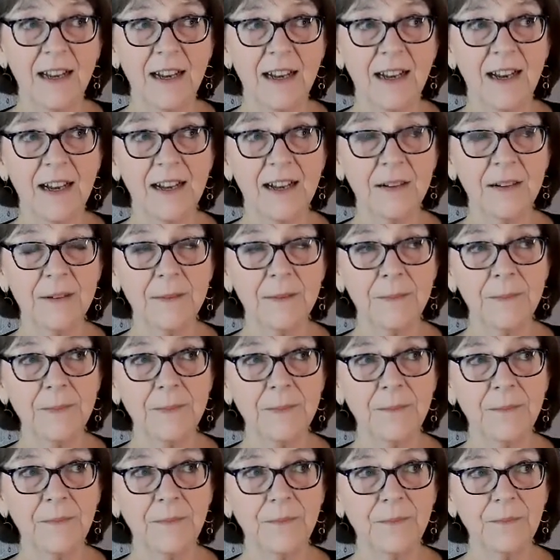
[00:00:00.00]
Um,
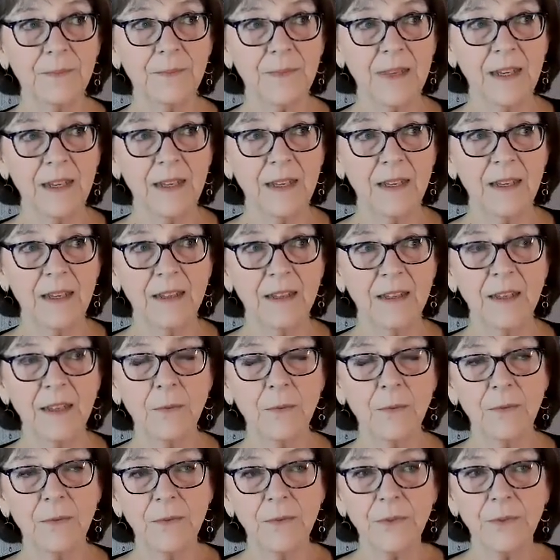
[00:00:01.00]

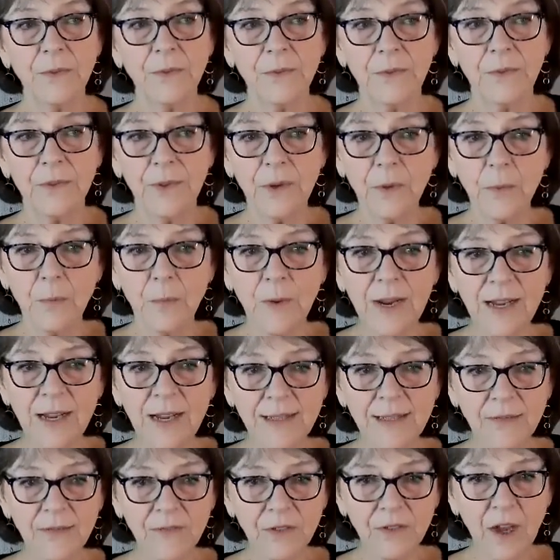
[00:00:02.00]
there, there are
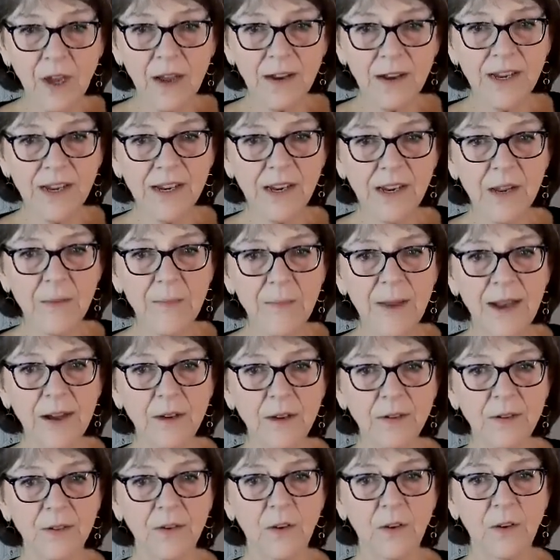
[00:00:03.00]
ways of talking
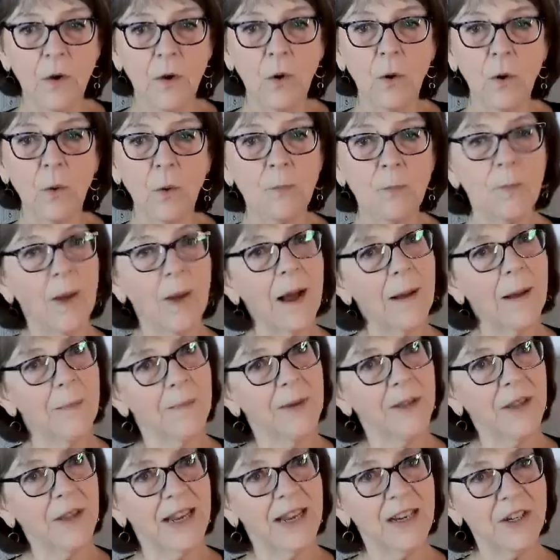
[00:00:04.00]
about whole
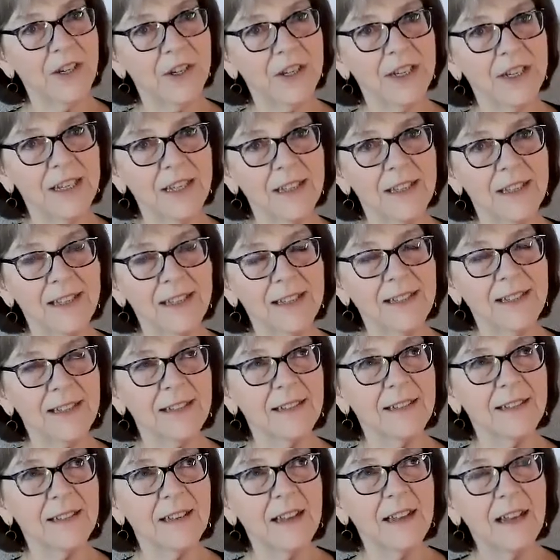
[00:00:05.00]

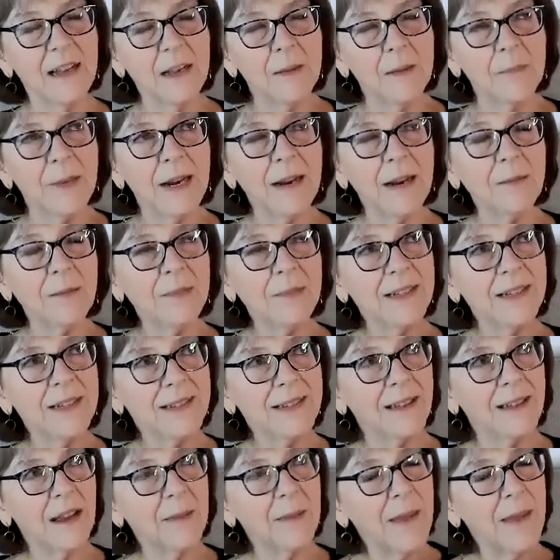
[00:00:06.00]
populations, but
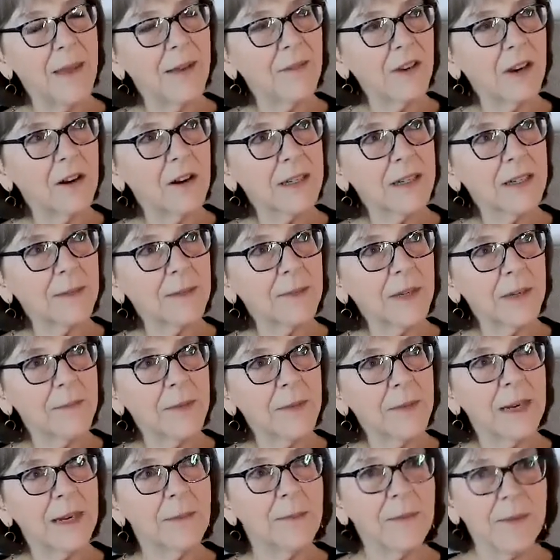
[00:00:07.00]
I'm having a hard time
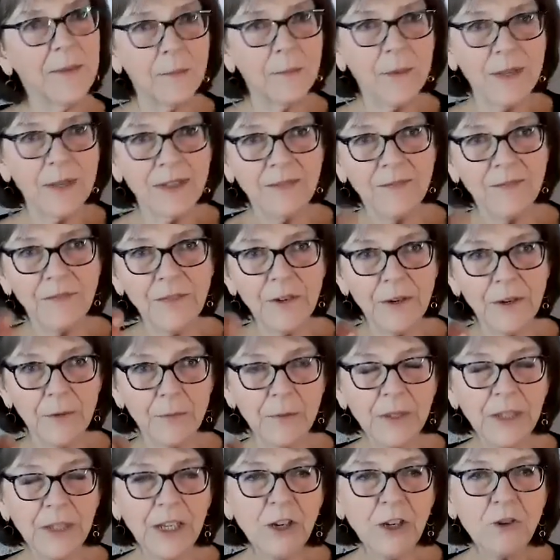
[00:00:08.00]
coming up with
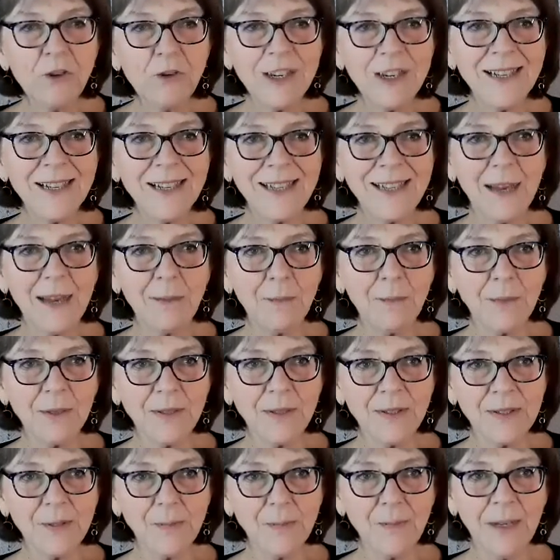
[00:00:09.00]
really good
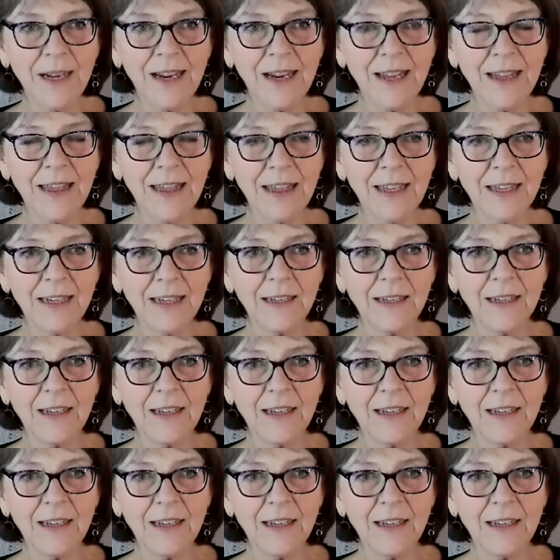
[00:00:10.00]
examples. But I think